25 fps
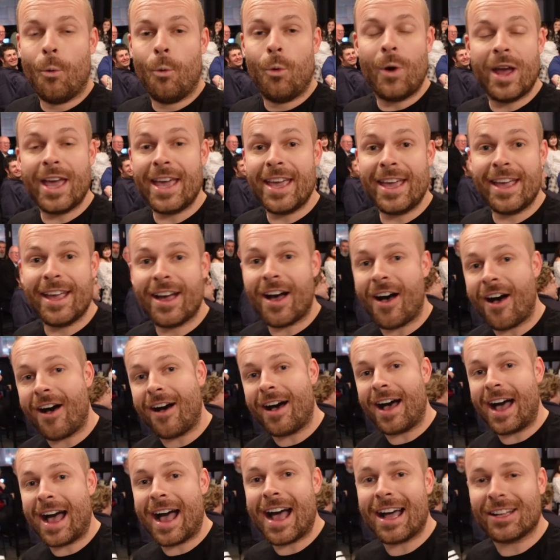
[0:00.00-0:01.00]
We
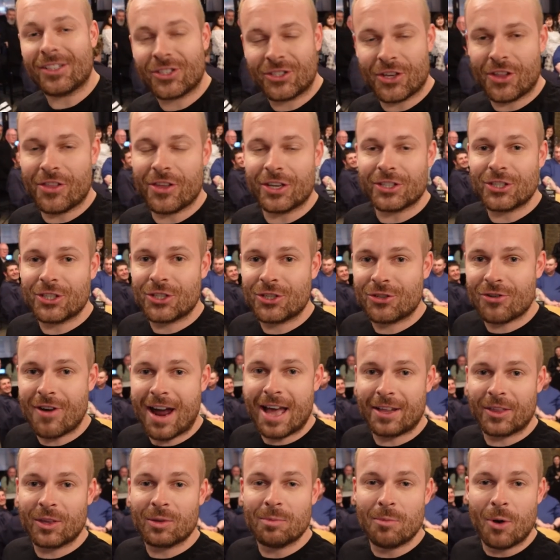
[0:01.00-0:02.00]
are at the
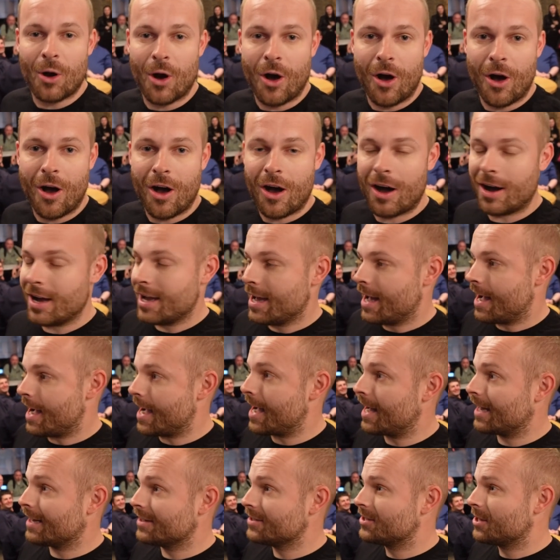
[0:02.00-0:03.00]
Strathmore,
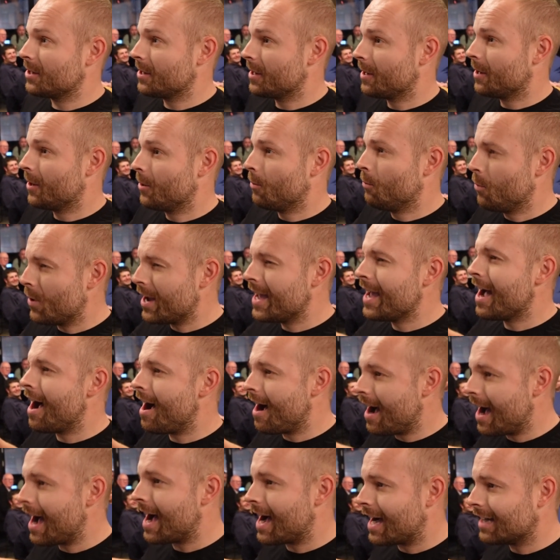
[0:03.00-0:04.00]
and we
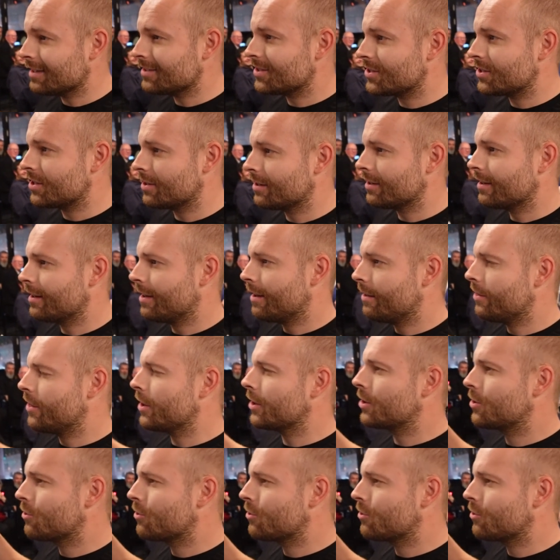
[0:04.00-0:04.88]
are at the